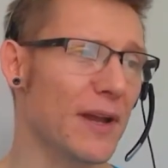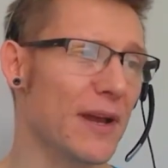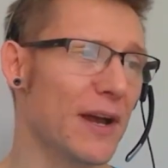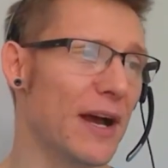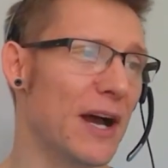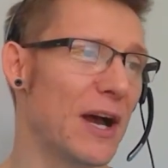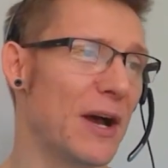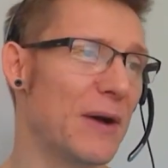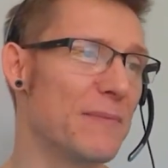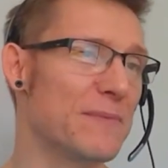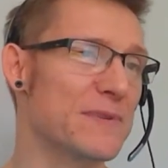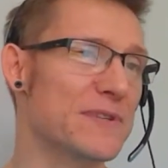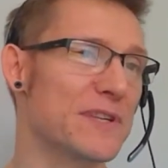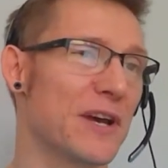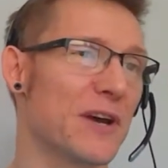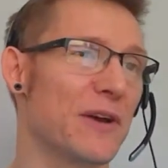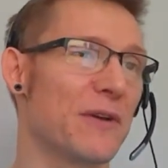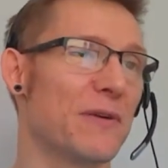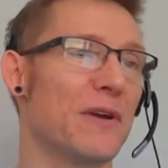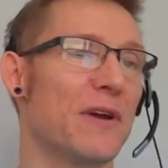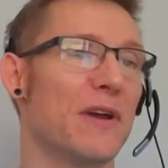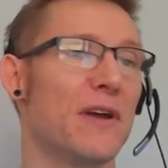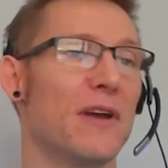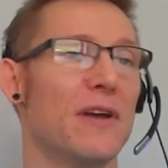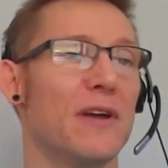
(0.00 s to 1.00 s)
Um, so
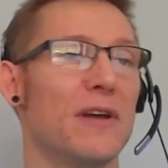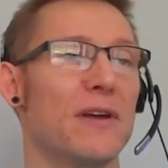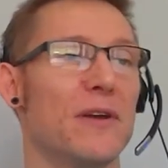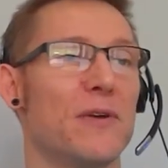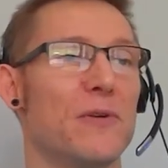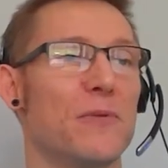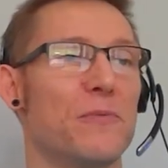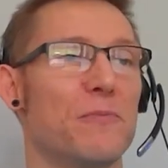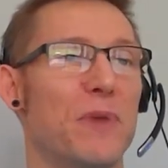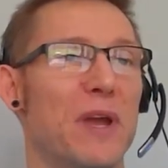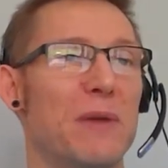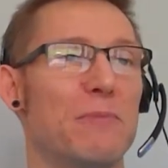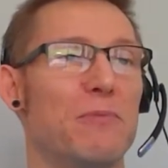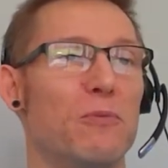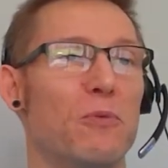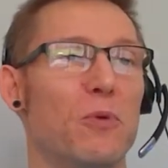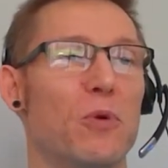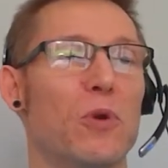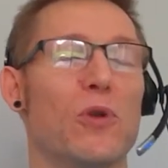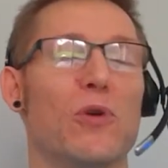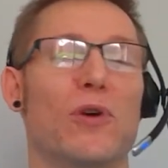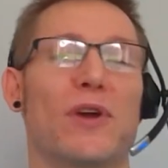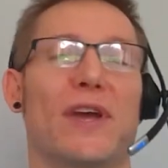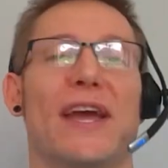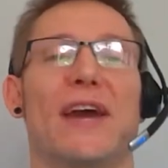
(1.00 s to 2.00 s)
people
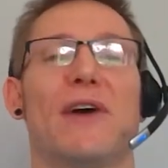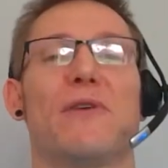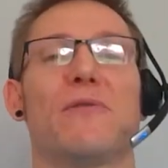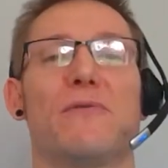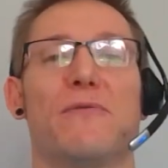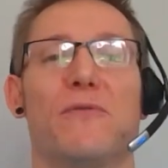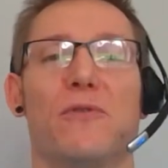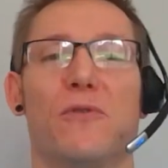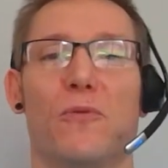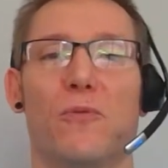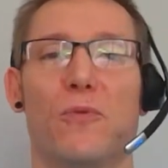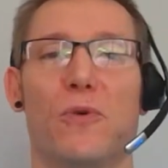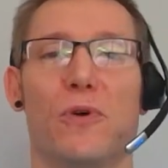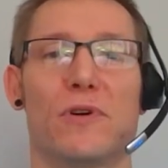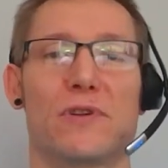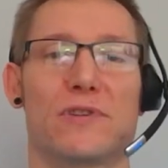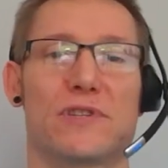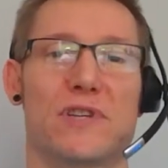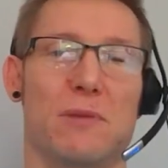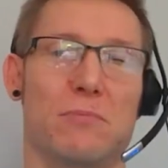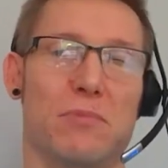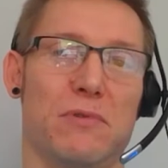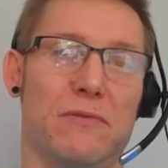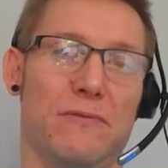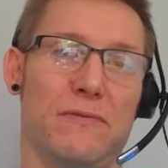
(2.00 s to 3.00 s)
will look out for what
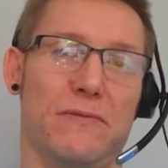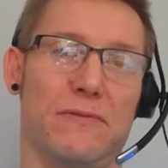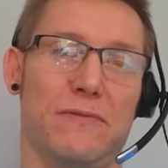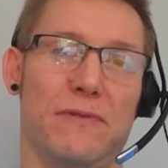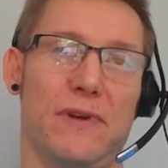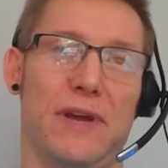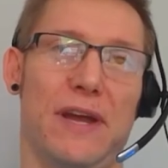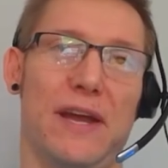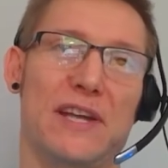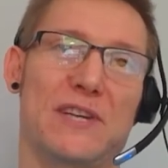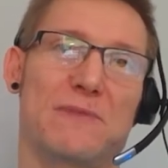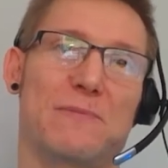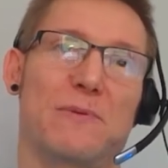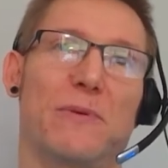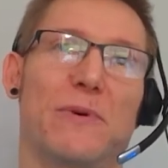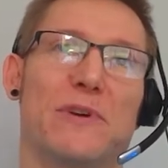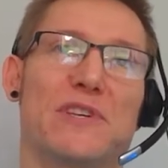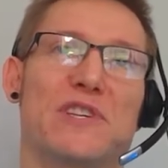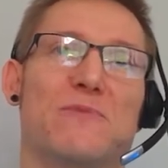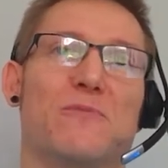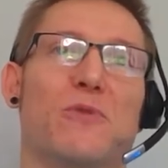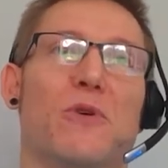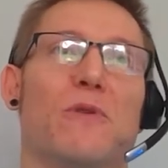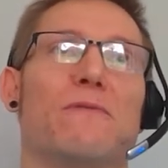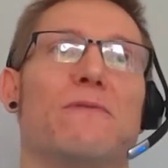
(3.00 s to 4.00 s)
type of
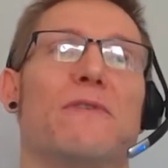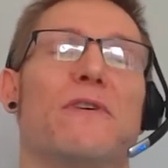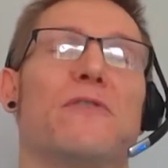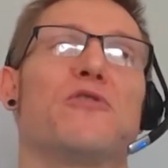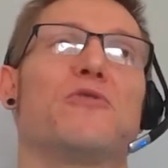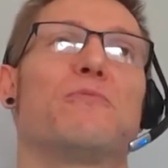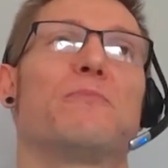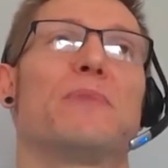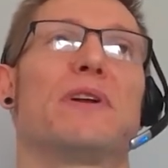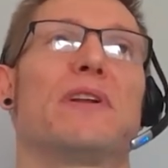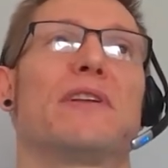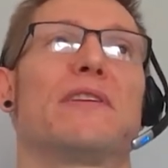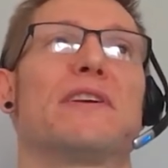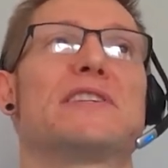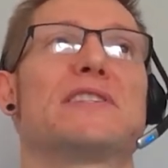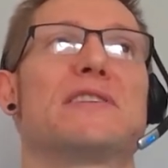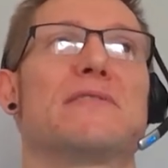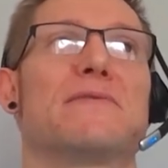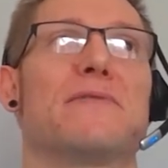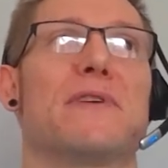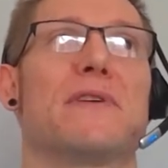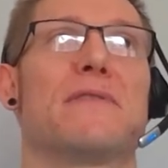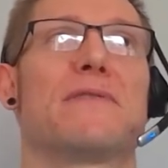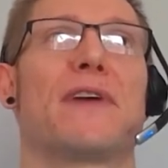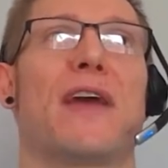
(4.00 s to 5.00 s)
exploits and what vulnerabilities
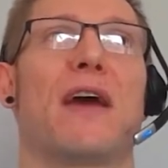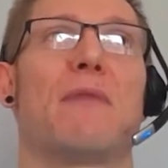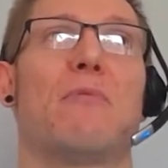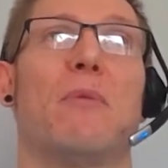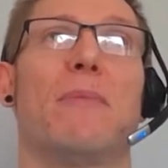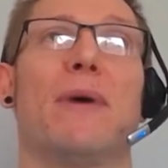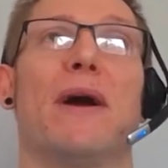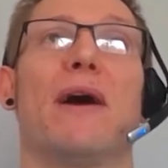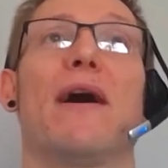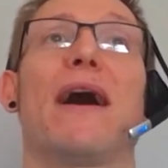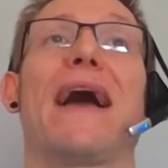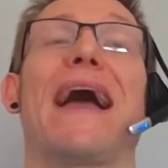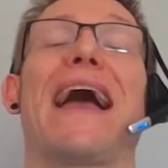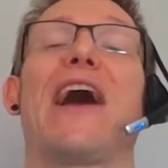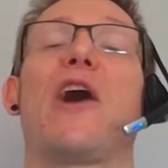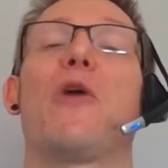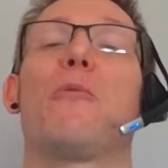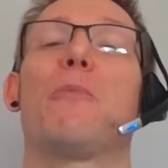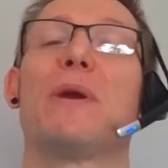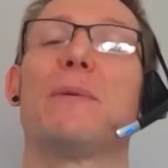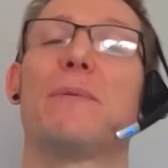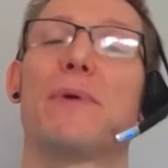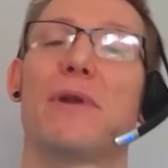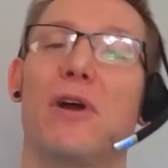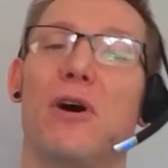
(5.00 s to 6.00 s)
have, have come about, how
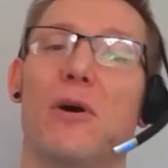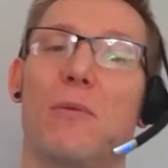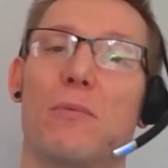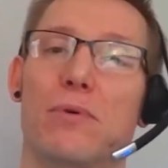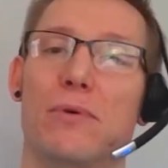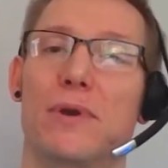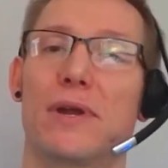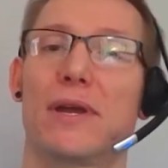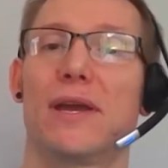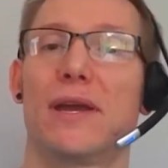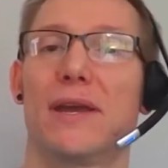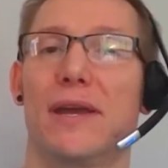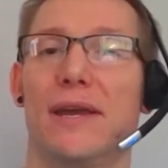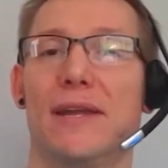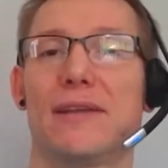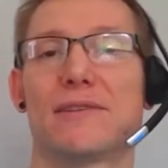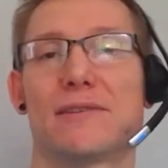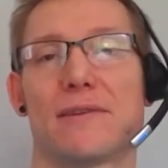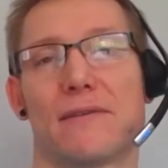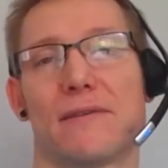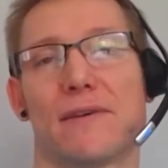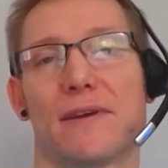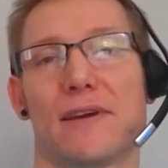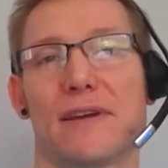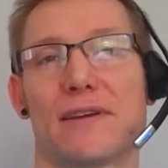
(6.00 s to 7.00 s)
people are breaking
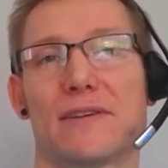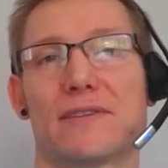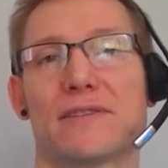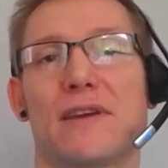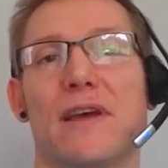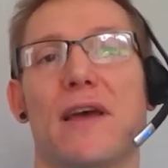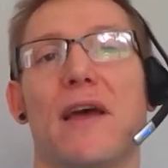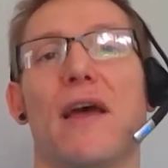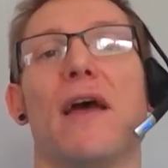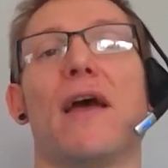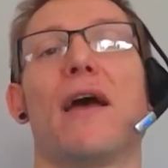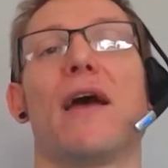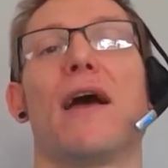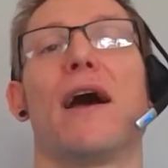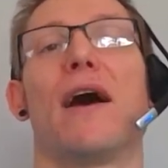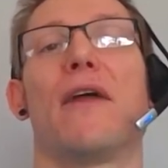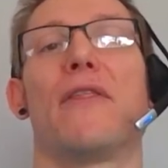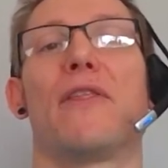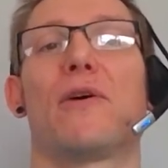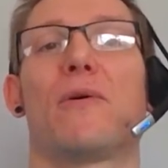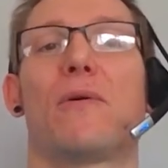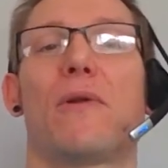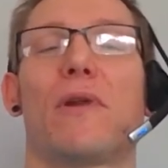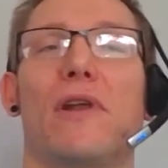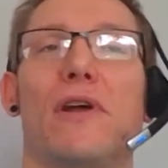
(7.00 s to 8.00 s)
into things,
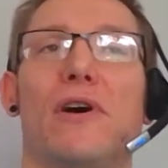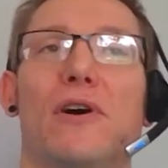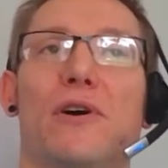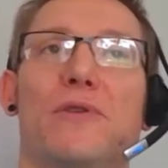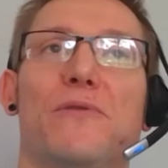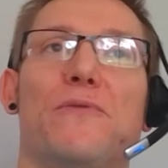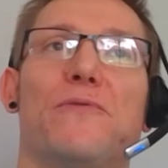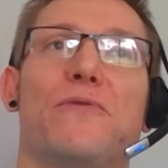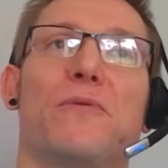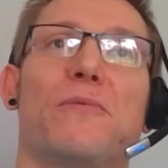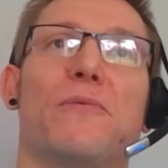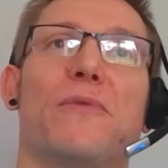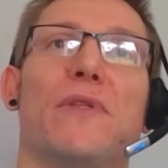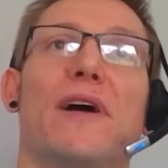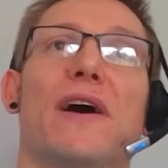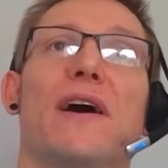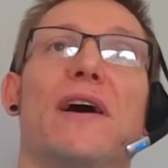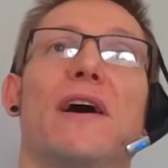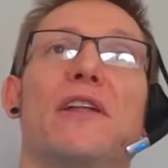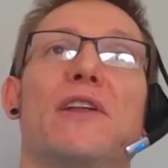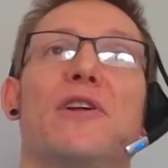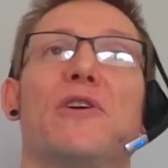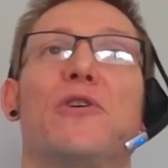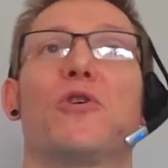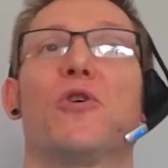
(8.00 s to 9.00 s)
and they'll learn from
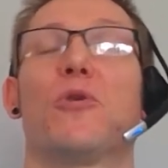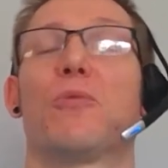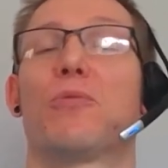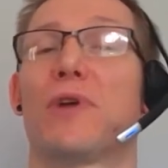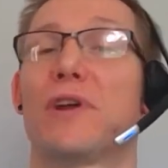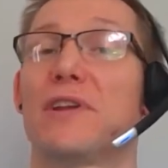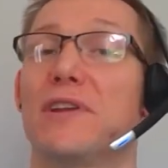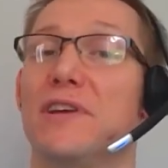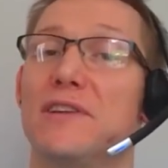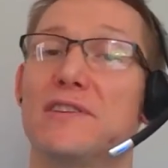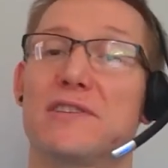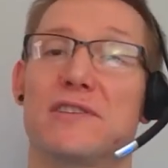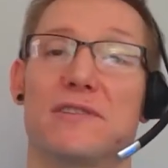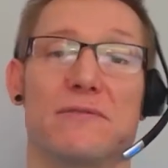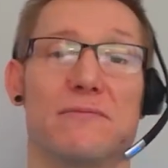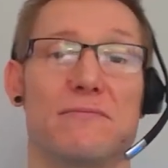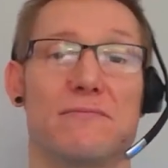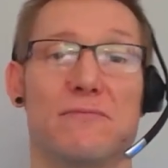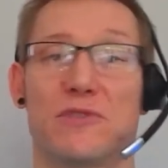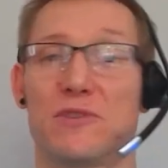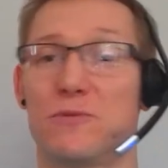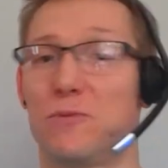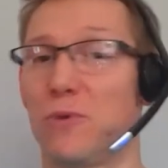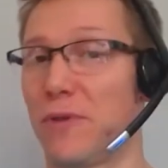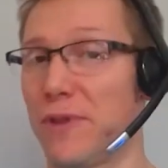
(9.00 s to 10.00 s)
that and incorporate it into
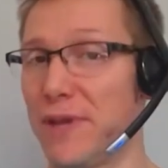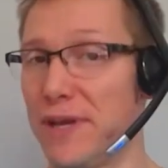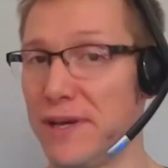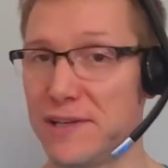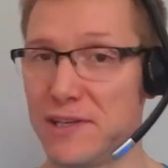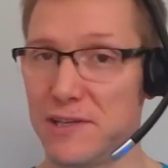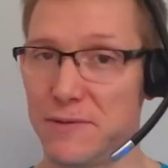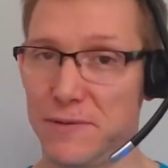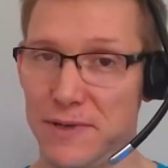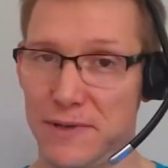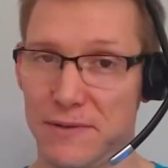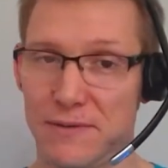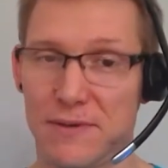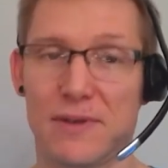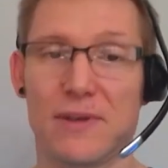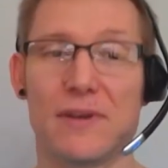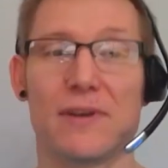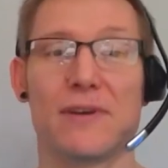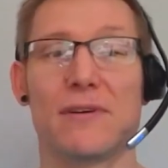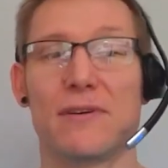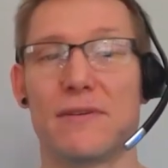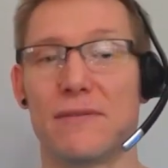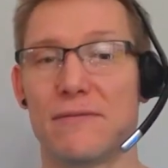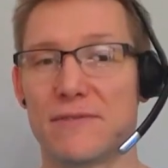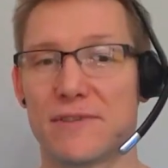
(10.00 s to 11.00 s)
to what they're doing.
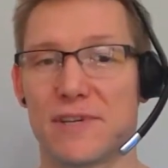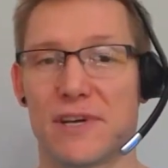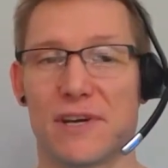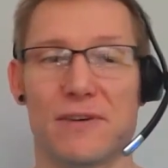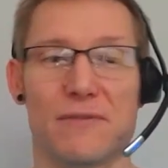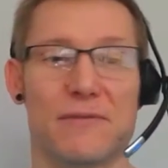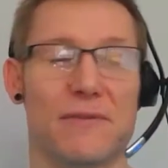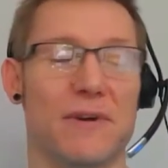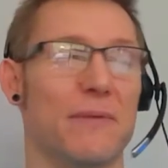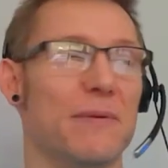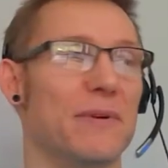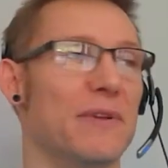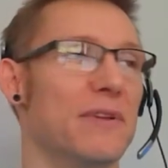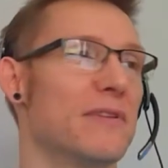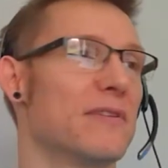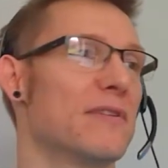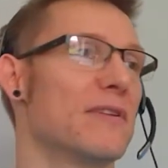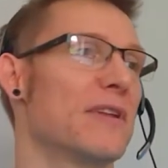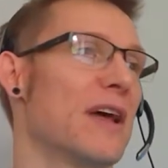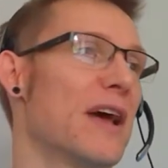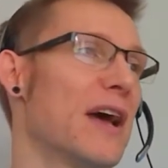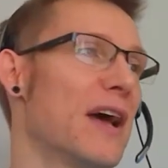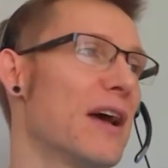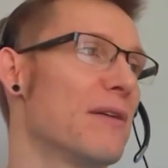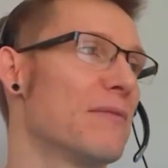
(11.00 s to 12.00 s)
So, I mean,
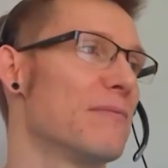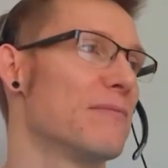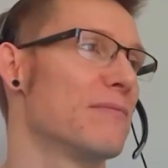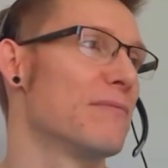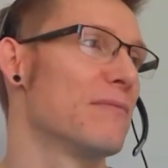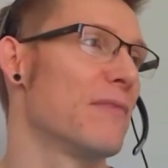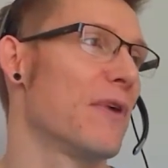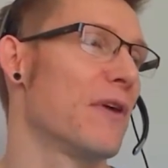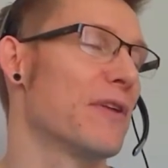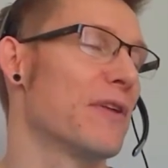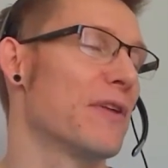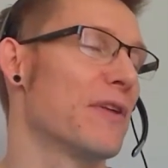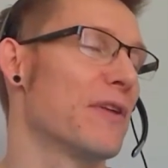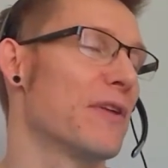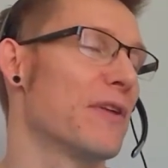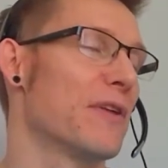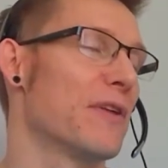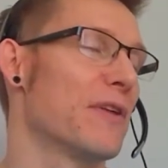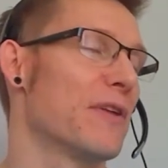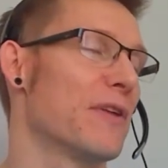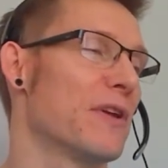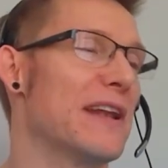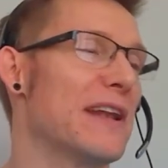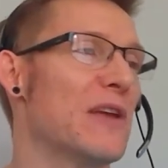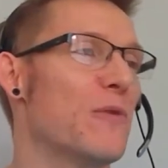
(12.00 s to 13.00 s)
um, I think
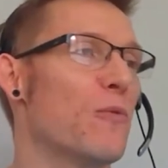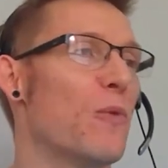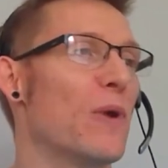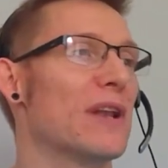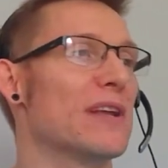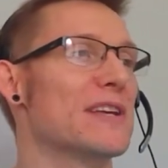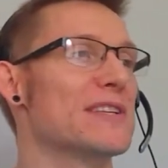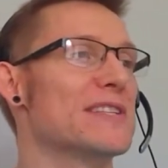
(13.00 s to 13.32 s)
it's fairly well